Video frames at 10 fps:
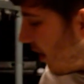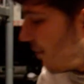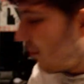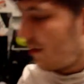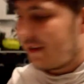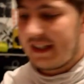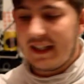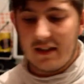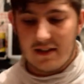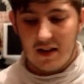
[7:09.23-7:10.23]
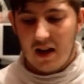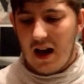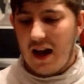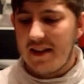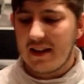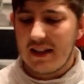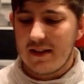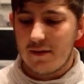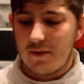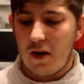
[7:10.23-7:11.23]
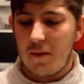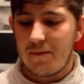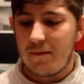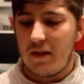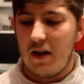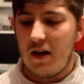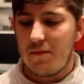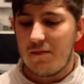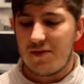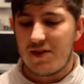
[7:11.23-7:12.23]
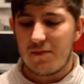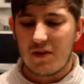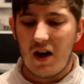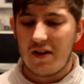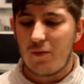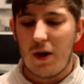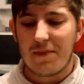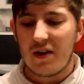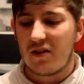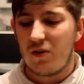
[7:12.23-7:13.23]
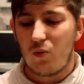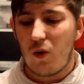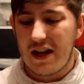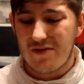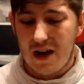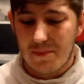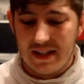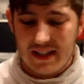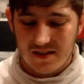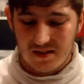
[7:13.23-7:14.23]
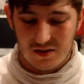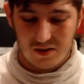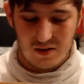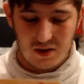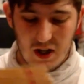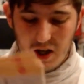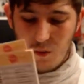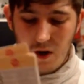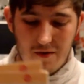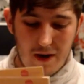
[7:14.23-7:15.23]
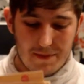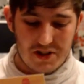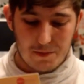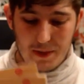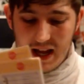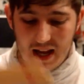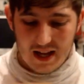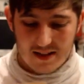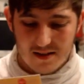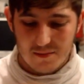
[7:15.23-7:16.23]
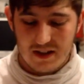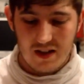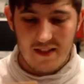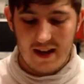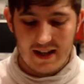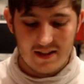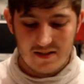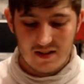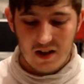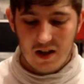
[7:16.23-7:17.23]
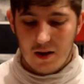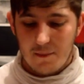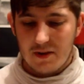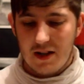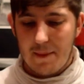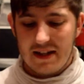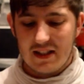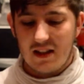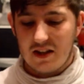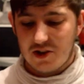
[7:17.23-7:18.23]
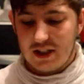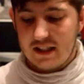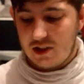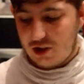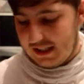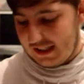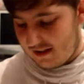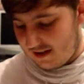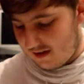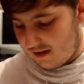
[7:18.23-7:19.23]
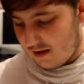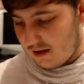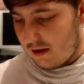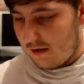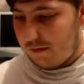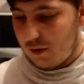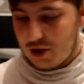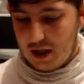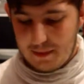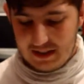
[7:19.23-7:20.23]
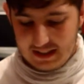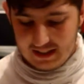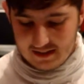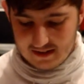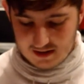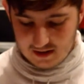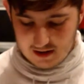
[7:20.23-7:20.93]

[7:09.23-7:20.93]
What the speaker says: I bought these. I think these are from some kind of website called White Rabbit or White Rabbit Japan, something like that. But they're basically like cheat sheets for Japanese.